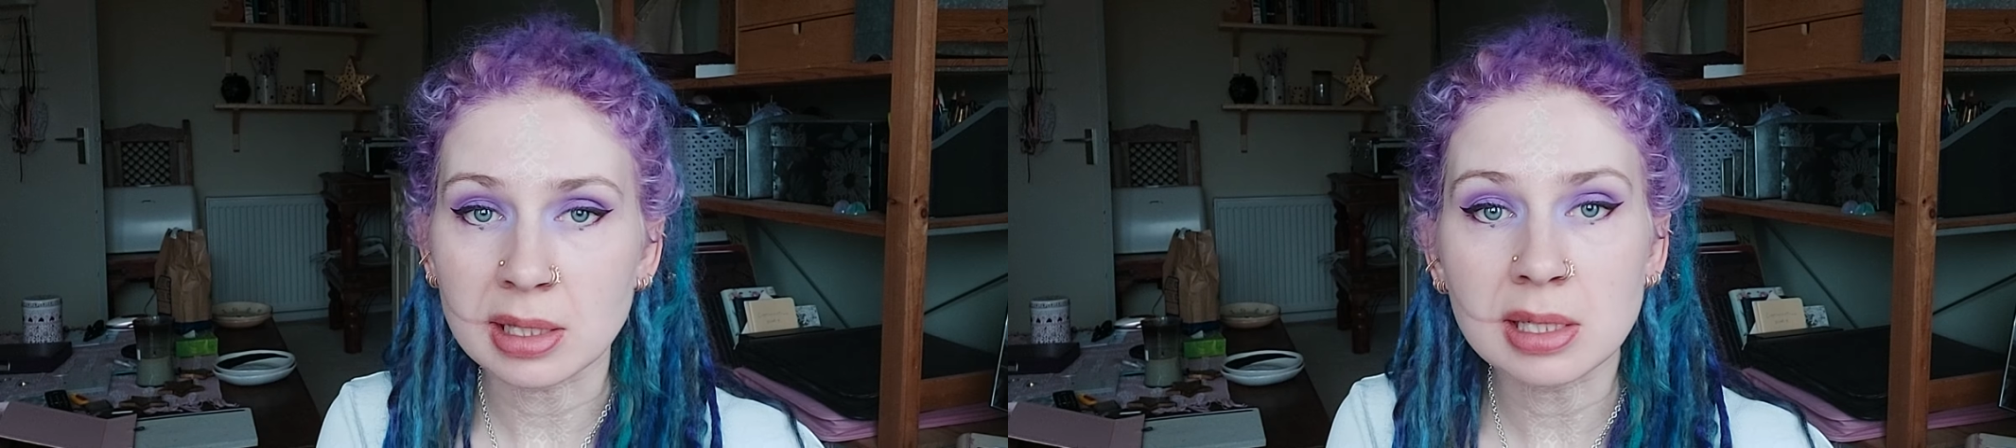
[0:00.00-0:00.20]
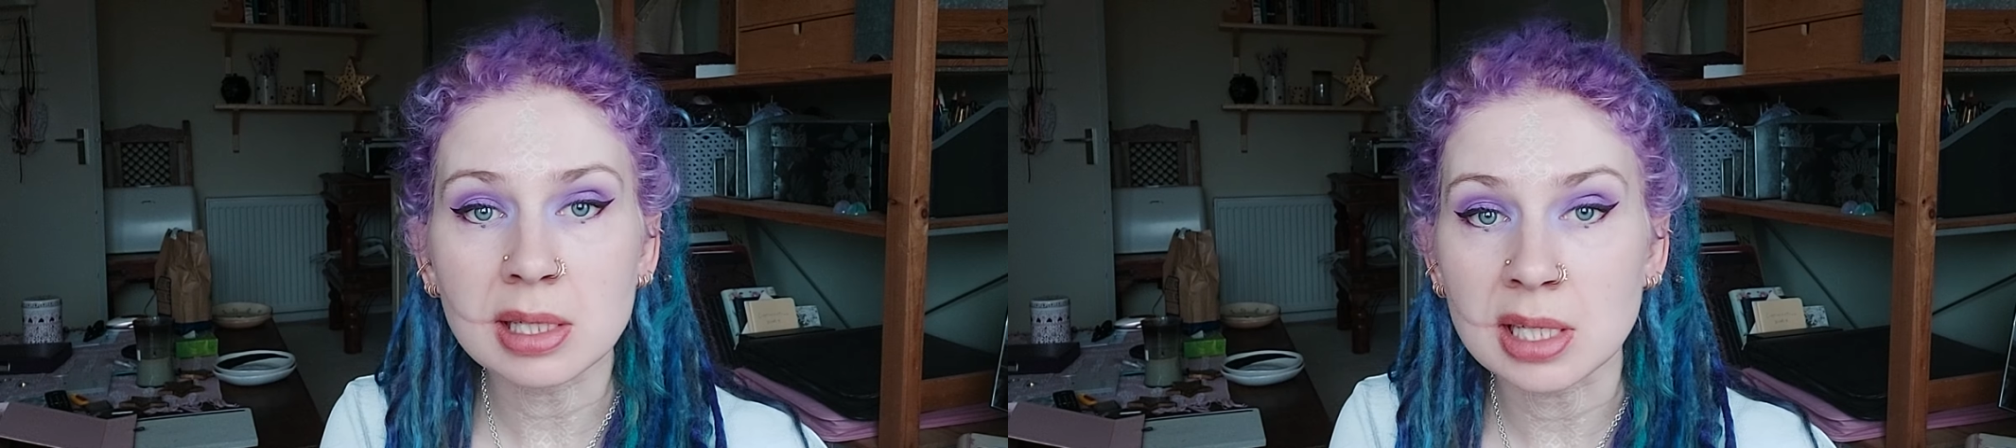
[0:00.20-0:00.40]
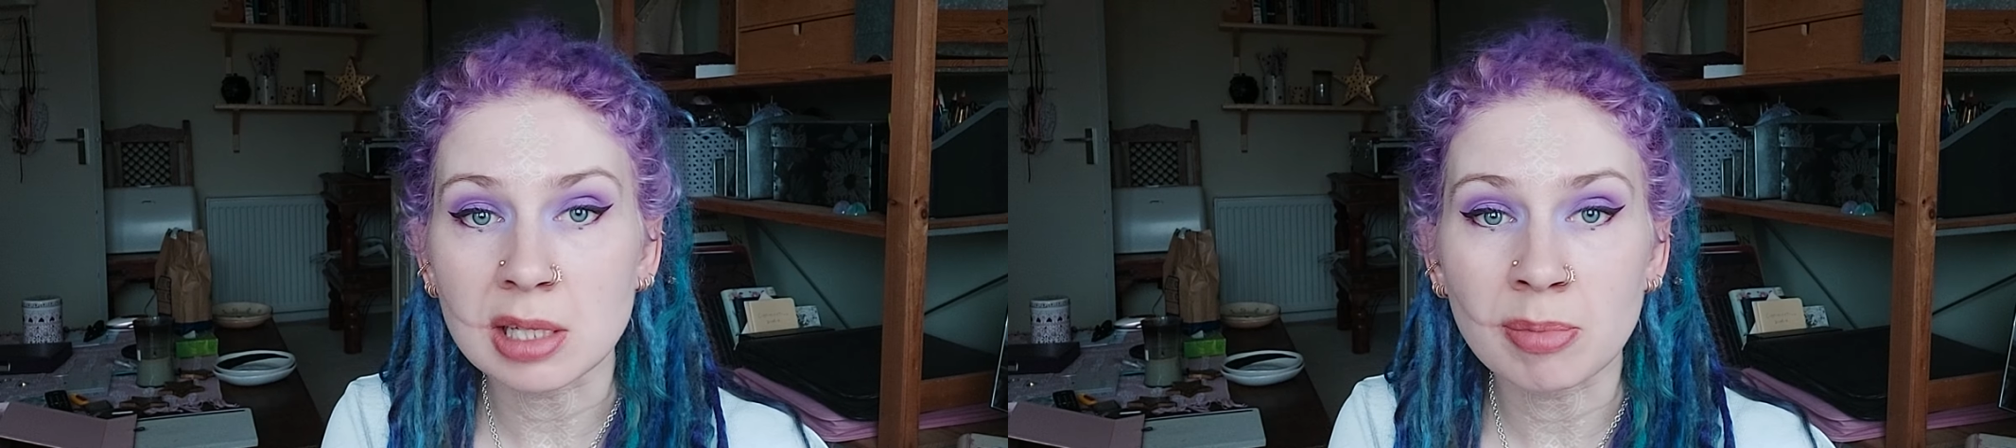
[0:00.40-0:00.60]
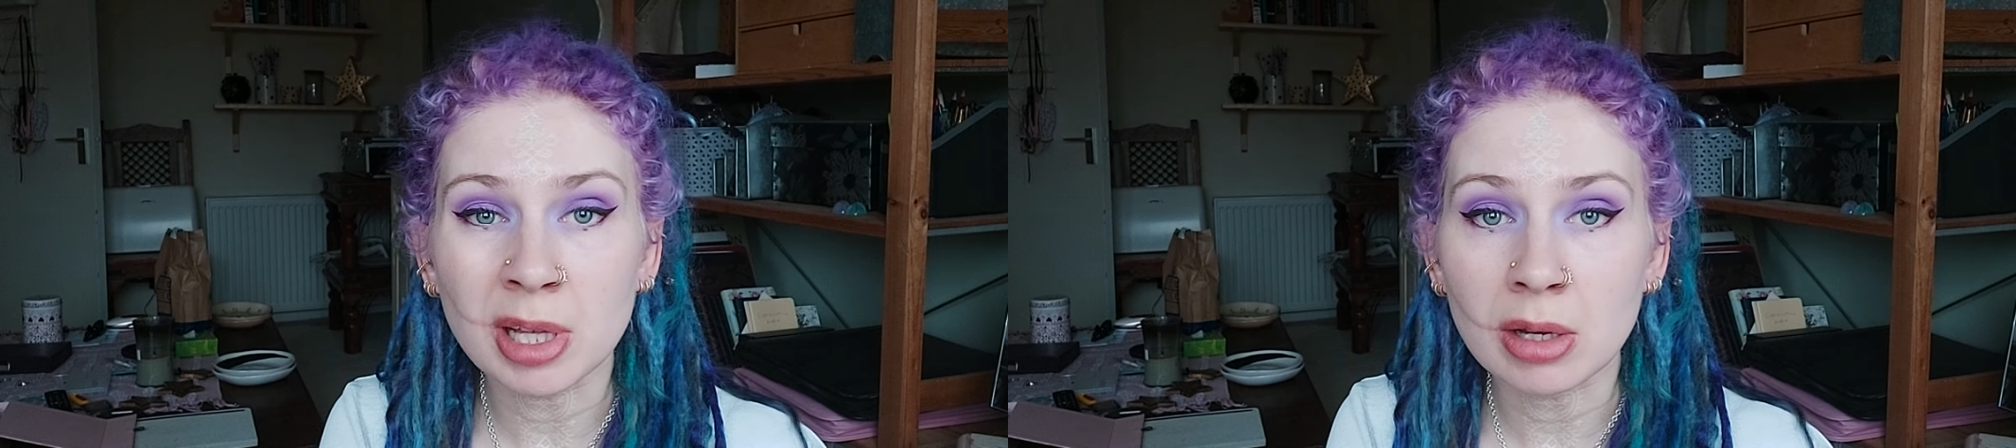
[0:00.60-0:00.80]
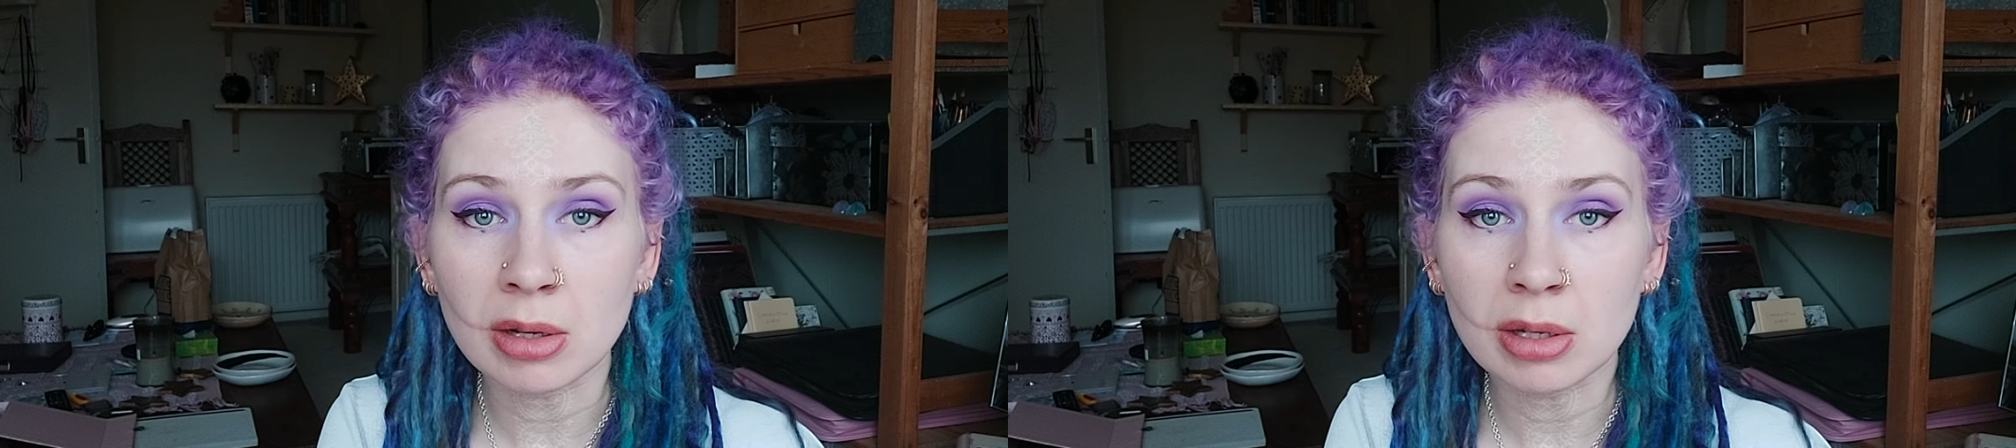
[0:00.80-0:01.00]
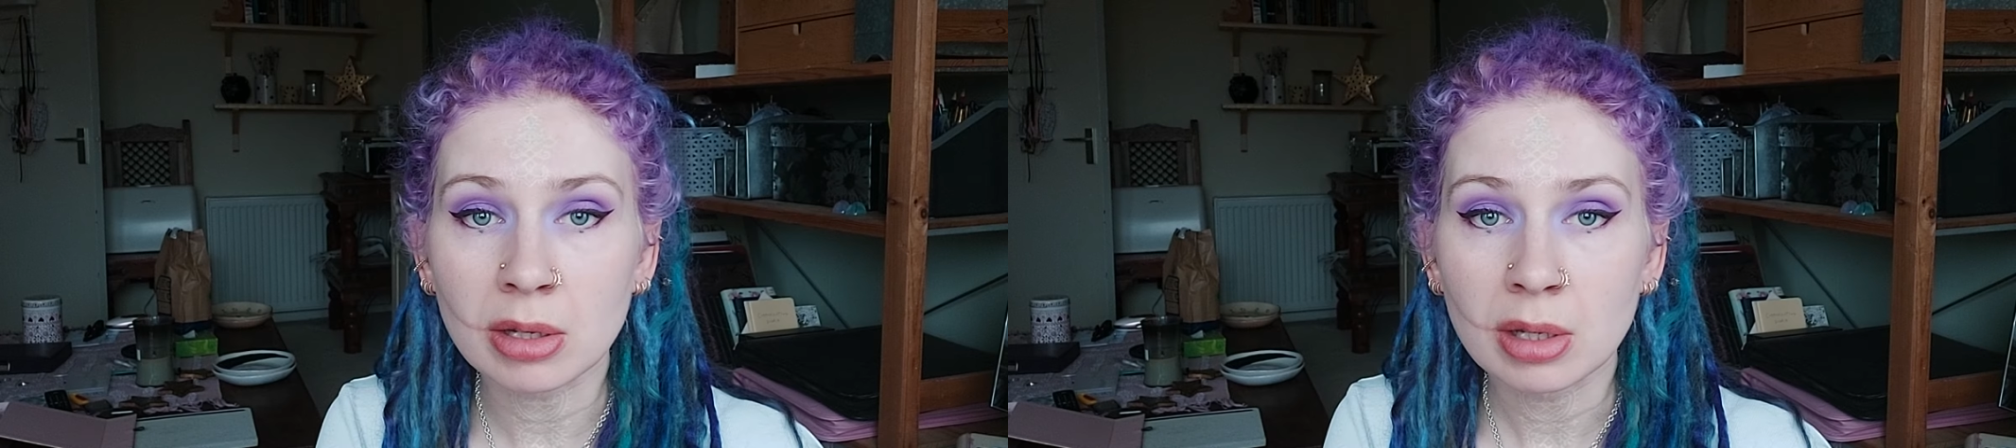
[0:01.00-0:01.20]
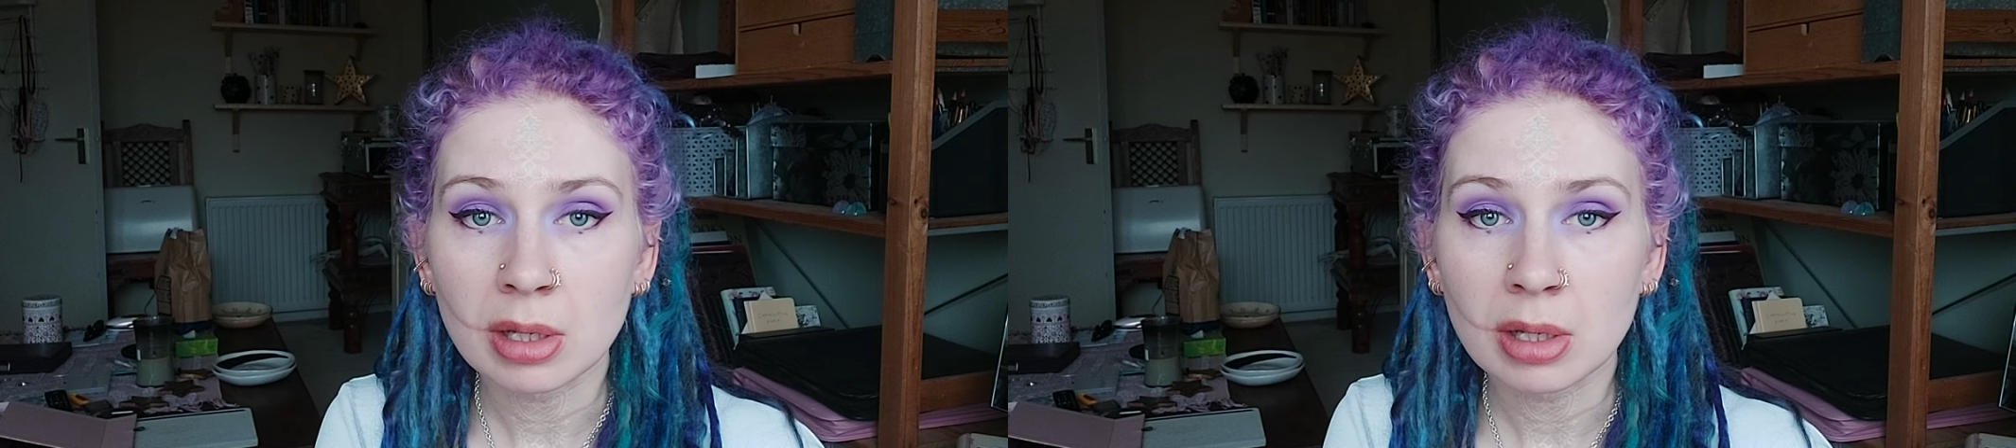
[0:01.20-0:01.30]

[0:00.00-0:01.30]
the city block,